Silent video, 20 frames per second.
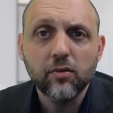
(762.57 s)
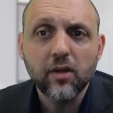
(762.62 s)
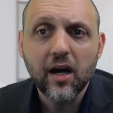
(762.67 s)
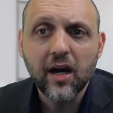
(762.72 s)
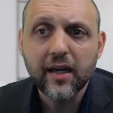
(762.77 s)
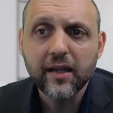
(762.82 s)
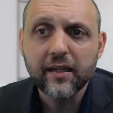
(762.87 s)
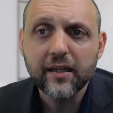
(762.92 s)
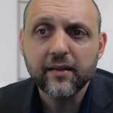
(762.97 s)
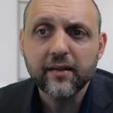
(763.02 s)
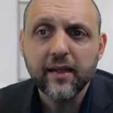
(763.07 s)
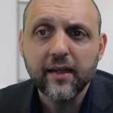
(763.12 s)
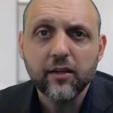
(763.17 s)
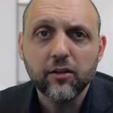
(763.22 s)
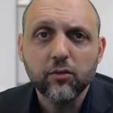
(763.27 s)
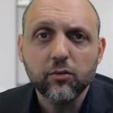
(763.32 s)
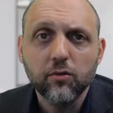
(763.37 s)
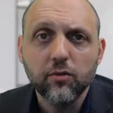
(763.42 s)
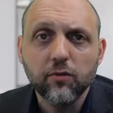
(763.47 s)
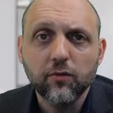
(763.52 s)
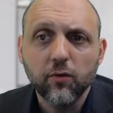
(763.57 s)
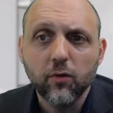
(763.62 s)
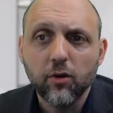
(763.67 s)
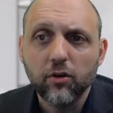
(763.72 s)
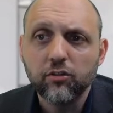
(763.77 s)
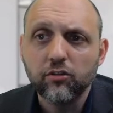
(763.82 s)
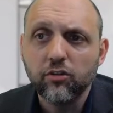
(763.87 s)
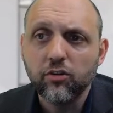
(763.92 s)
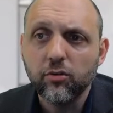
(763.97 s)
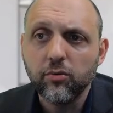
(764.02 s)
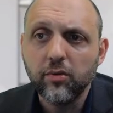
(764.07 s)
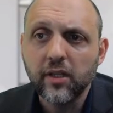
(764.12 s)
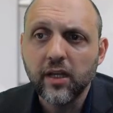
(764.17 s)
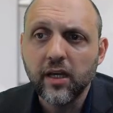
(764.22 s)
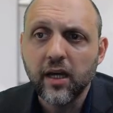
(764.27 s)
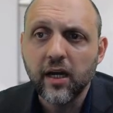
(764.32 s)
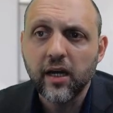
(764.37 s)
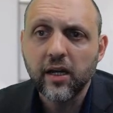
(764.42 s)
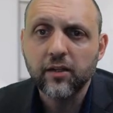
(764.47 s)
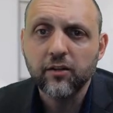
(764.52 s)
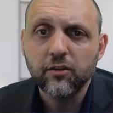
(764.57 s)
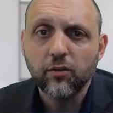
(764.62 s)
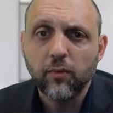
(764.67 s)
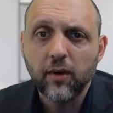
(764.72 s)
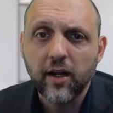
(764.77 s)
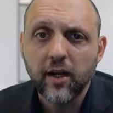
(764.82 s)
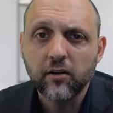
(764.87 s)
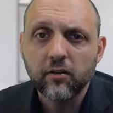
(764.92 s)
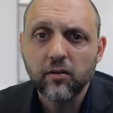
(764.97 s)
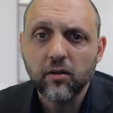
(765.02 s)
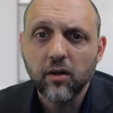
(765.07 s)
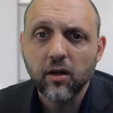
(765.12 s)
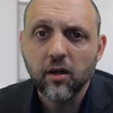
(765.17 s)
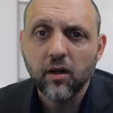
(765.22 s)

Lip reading: not intend to enforce UDI direct